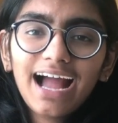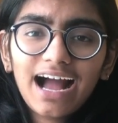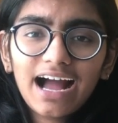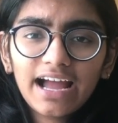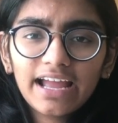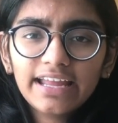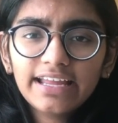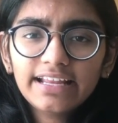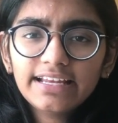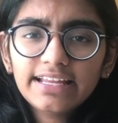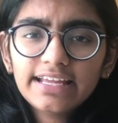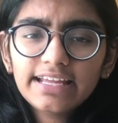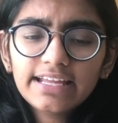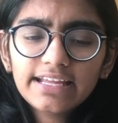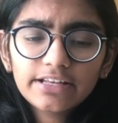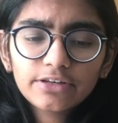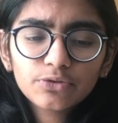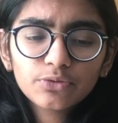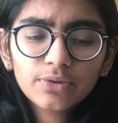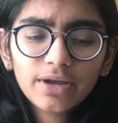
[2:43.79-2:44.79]
highly
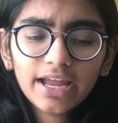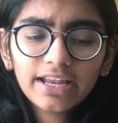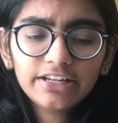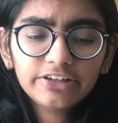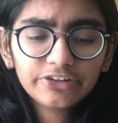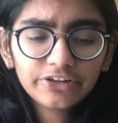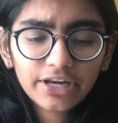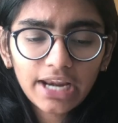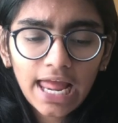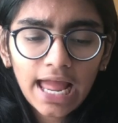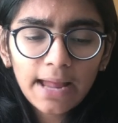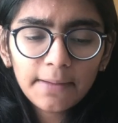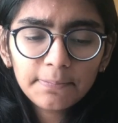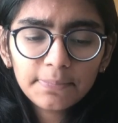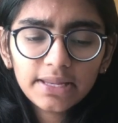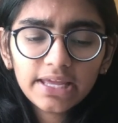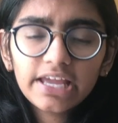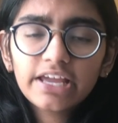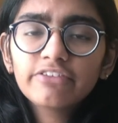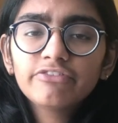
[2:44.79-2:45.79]
to get
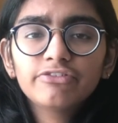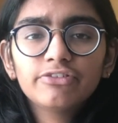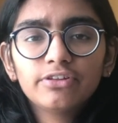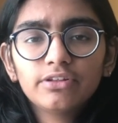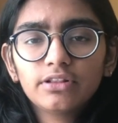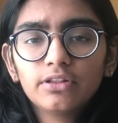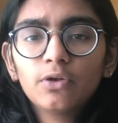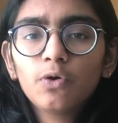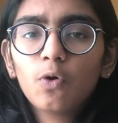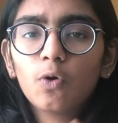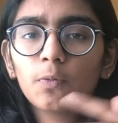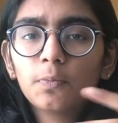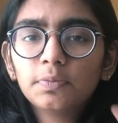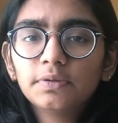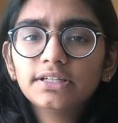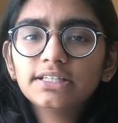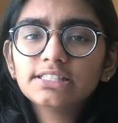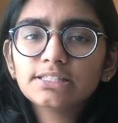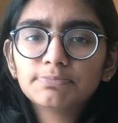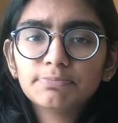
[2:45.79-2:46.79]
trapped if the
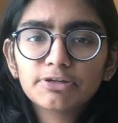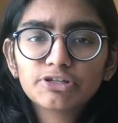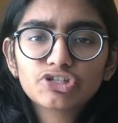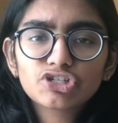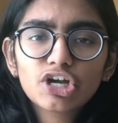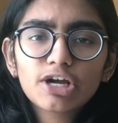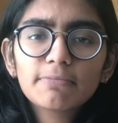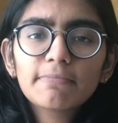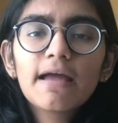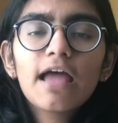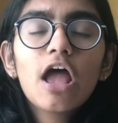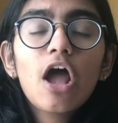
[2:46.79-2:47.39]
opponent's bishop